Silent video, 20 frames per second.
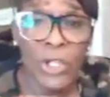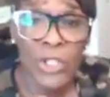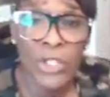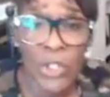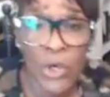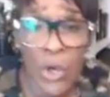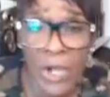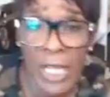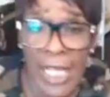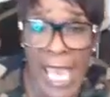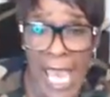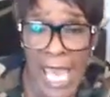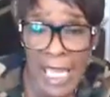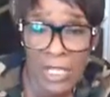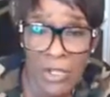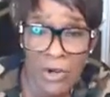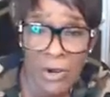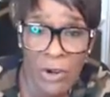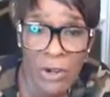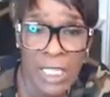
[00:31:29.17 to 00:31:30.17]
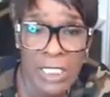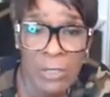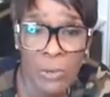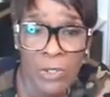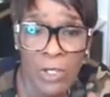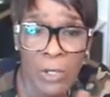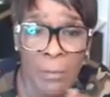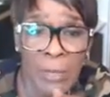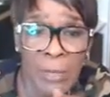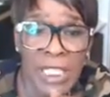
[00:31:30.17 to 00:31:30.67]
Your categories
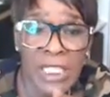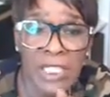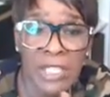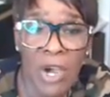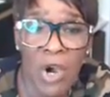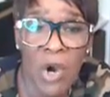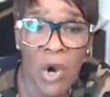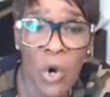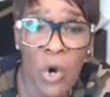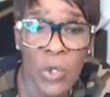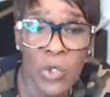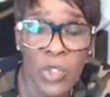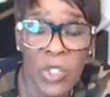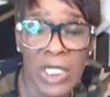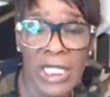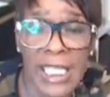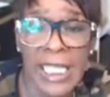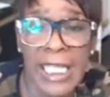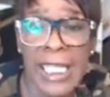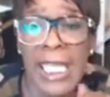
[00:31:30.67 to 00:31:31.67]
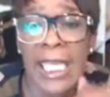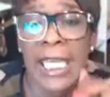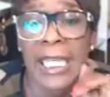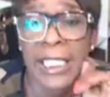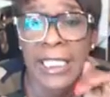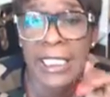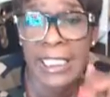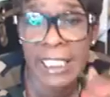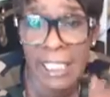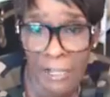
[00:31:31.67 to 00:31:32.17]
will be totally
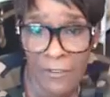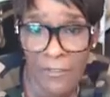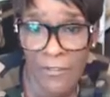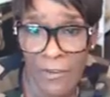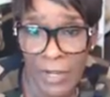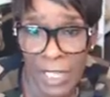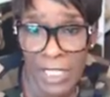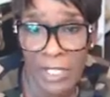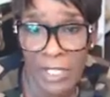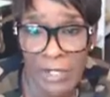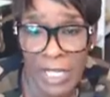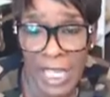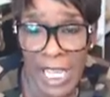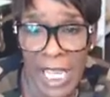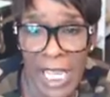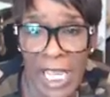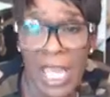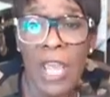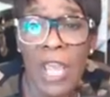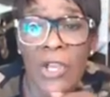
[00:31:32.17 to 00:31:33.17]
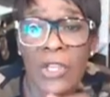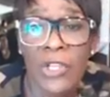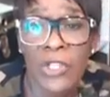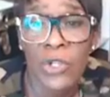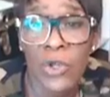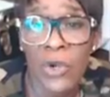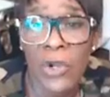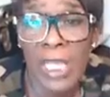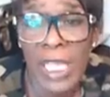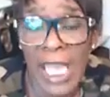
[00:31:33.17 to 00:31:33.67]
different, okay?
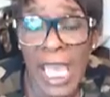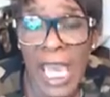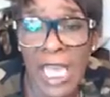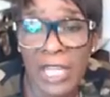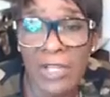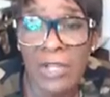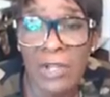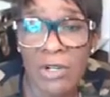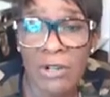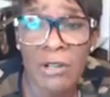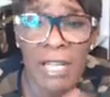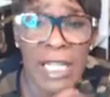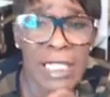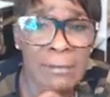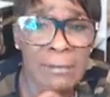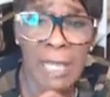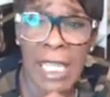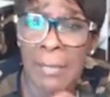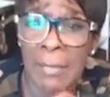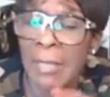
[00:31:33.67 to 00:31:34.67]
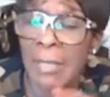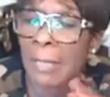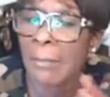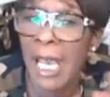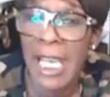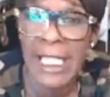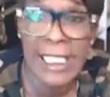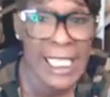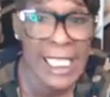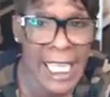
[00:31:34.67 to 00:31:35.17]
Your categories may be
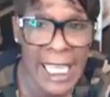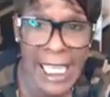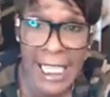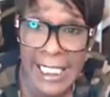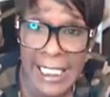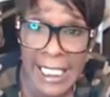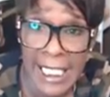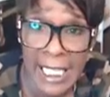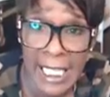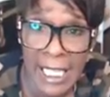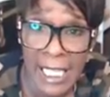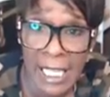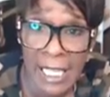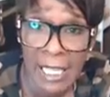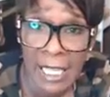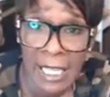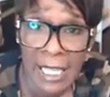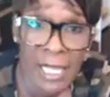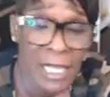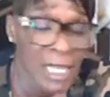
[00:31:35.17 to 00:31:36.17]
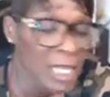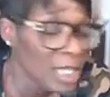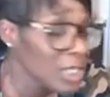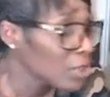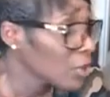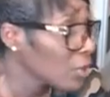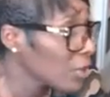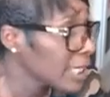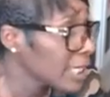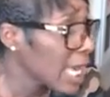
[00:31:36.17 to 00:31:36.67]
by date.
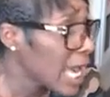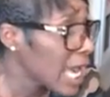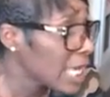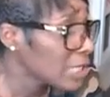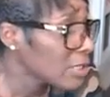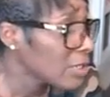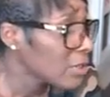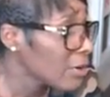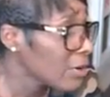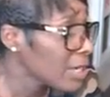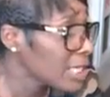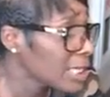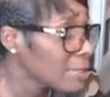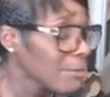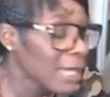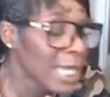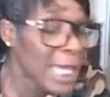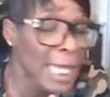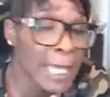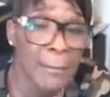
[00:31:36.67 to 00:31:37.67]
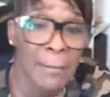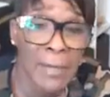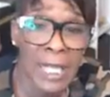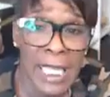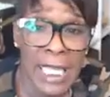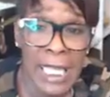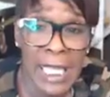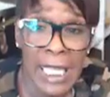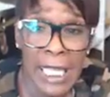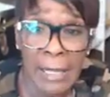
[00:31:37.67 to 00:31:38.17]
Your categories may
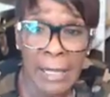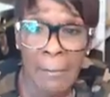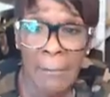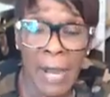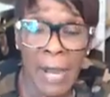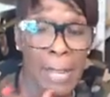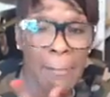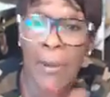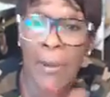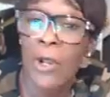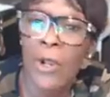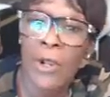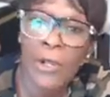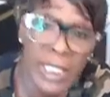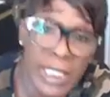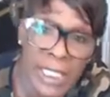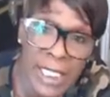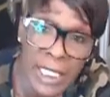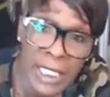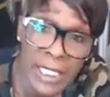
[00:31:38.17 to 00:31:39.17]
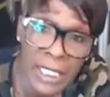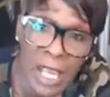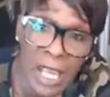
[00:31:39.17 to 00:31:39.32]
be by person.